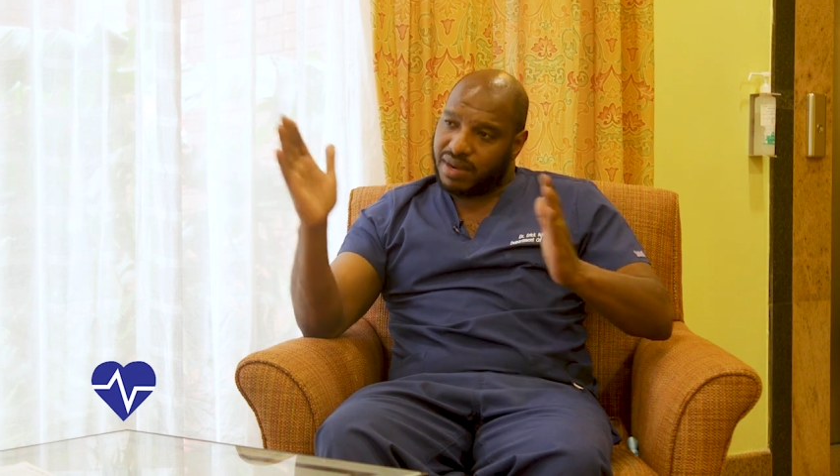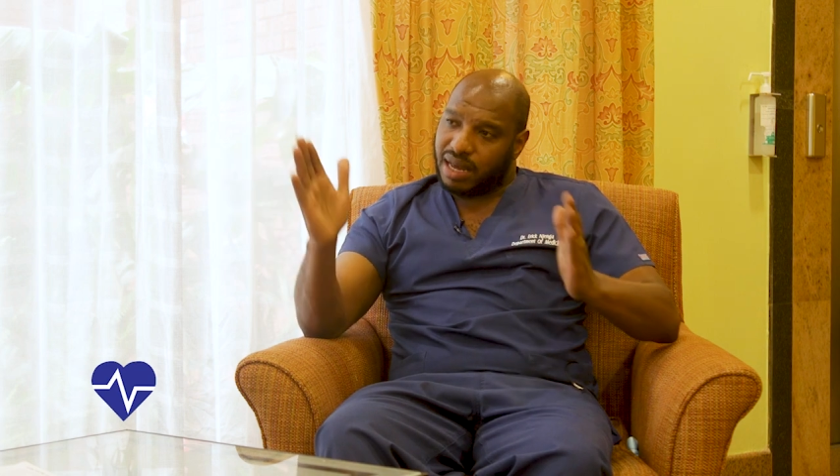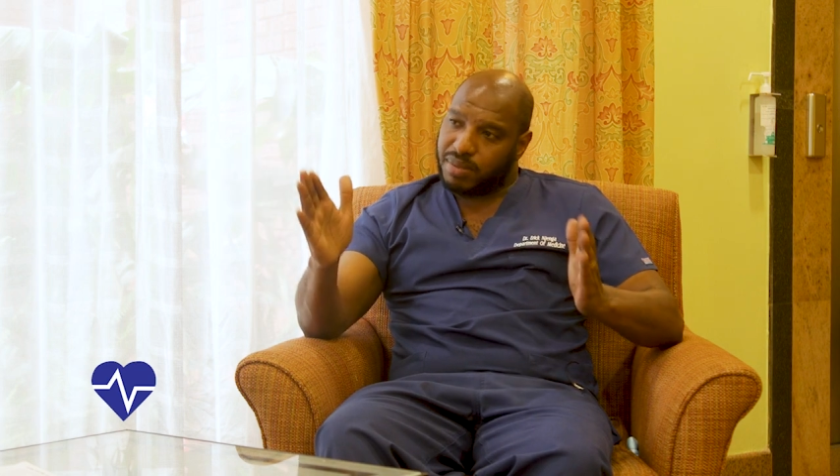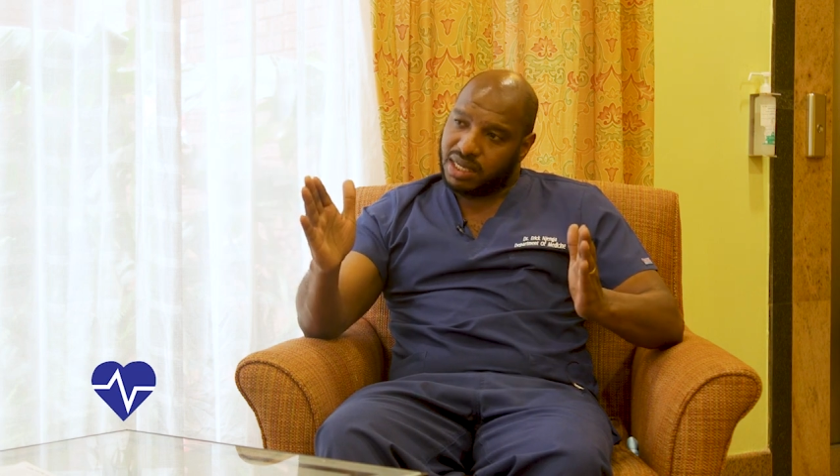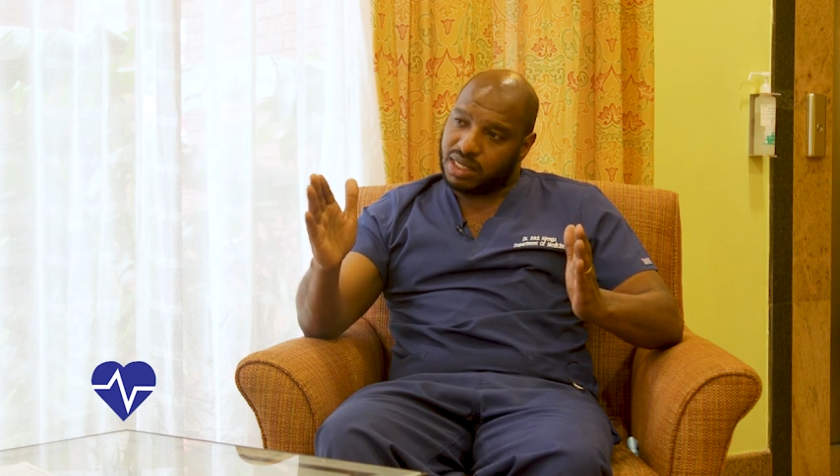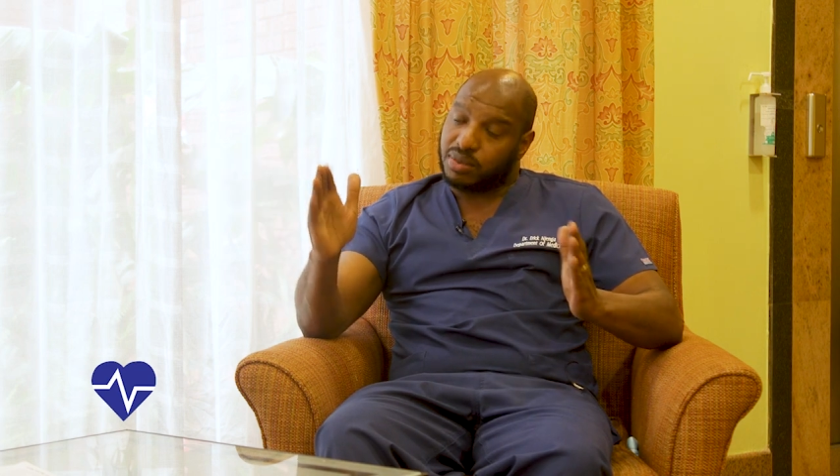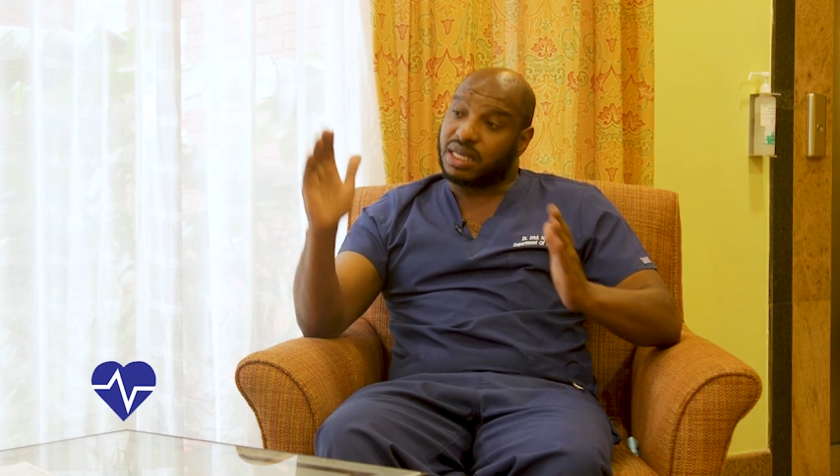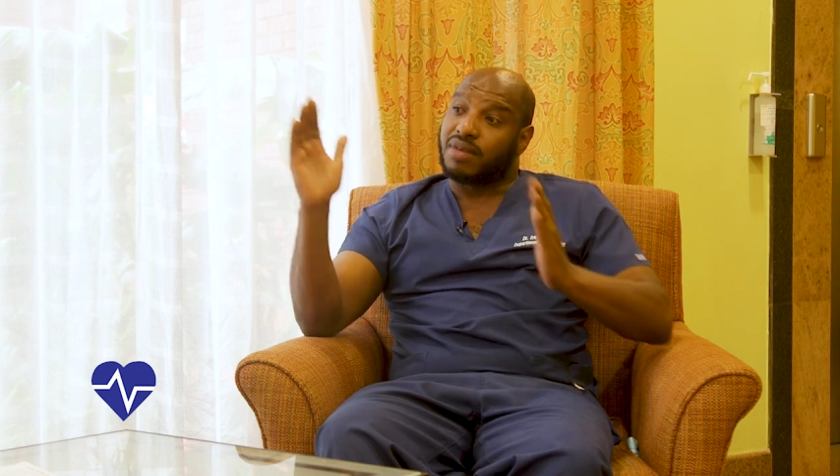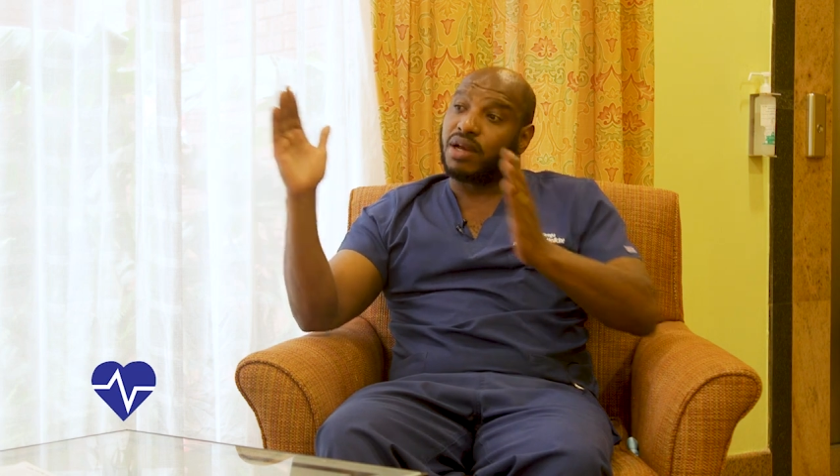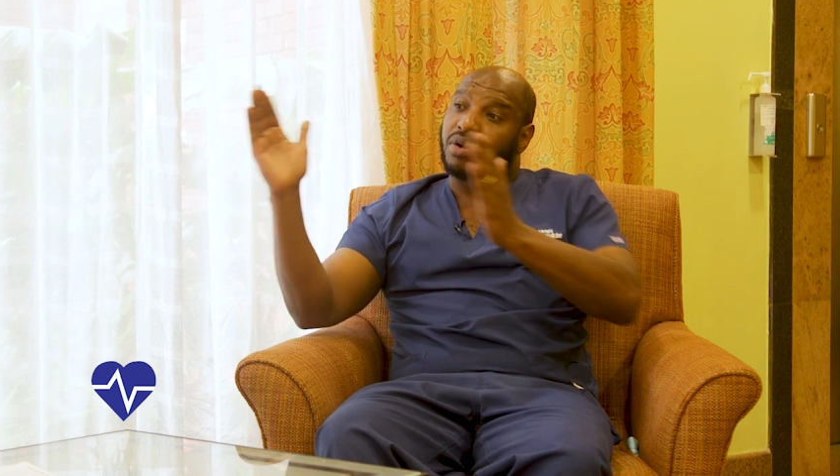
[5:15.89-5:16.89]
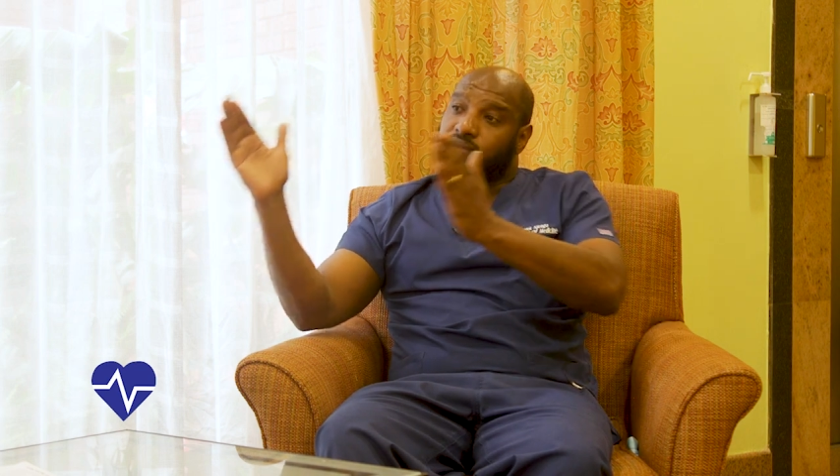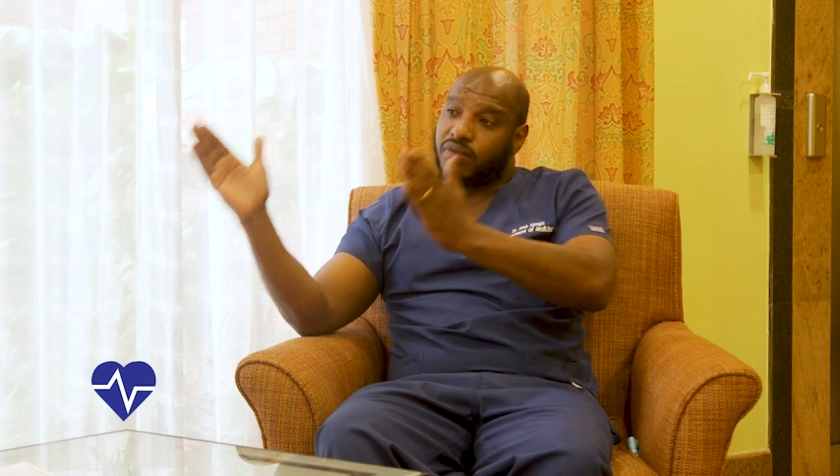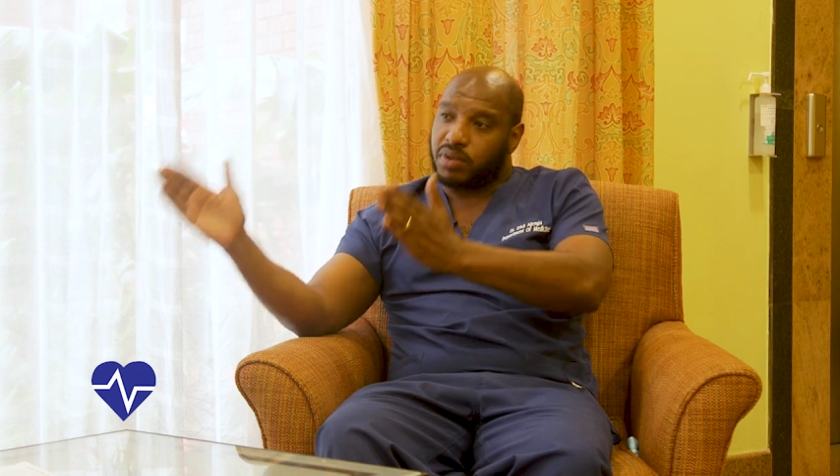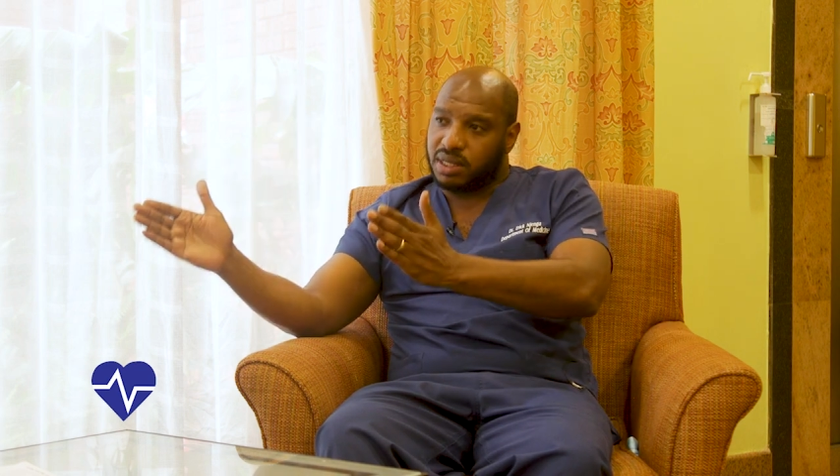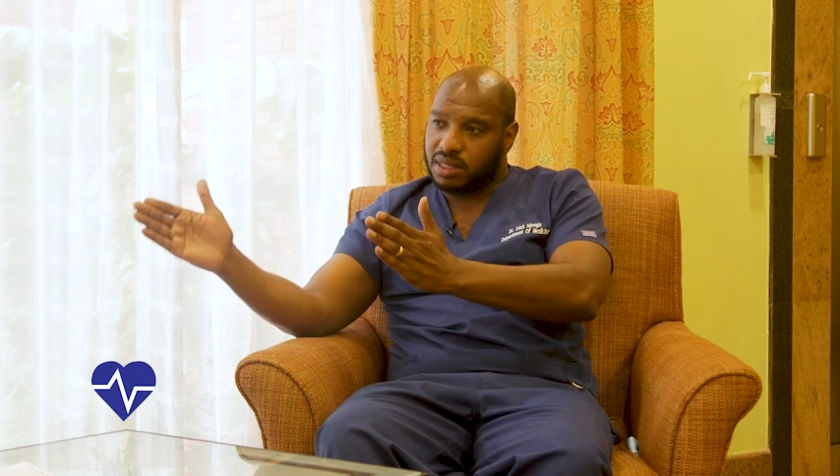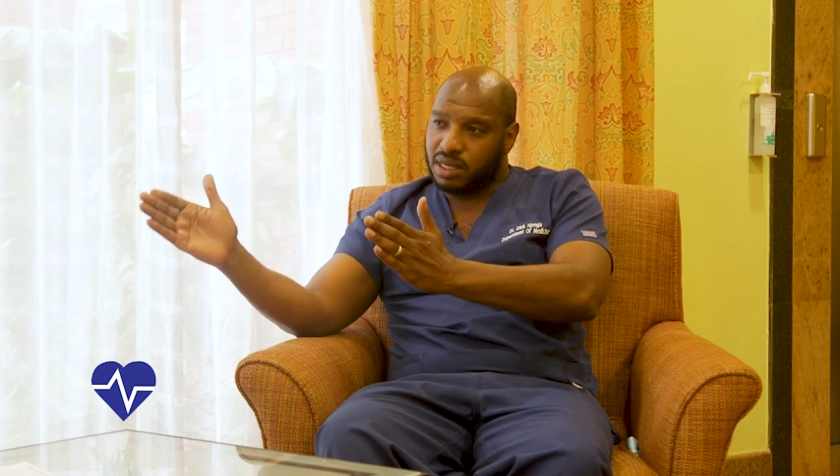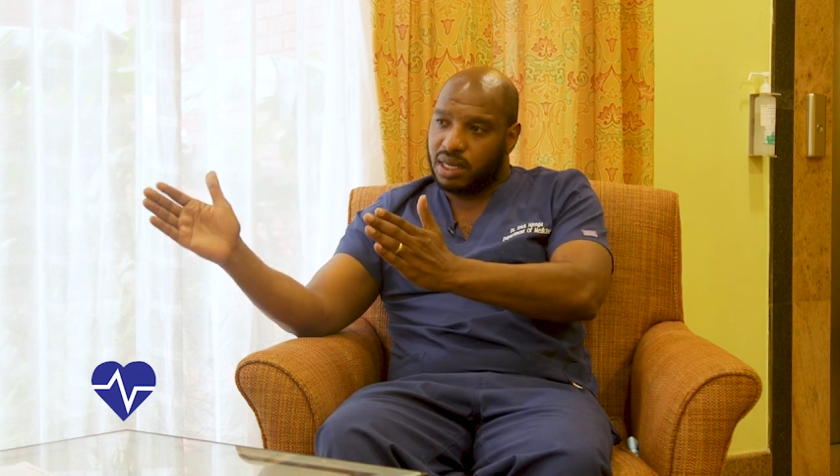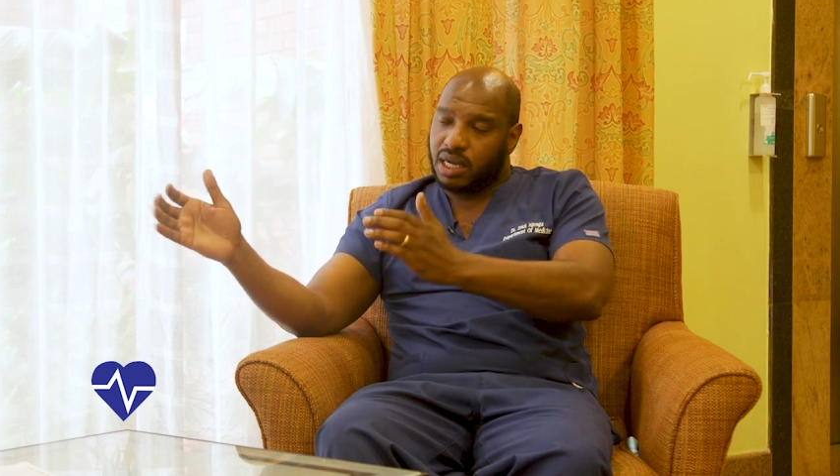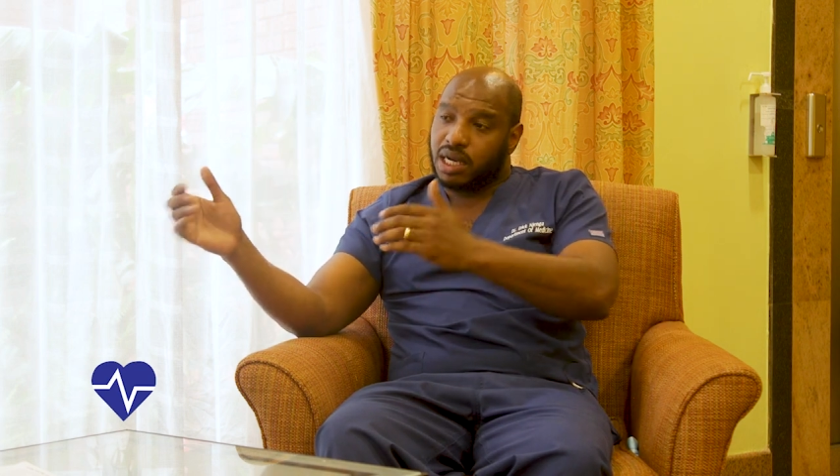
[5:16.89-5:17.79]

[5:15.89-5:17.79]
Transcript: diabetes, we give a lot of fluids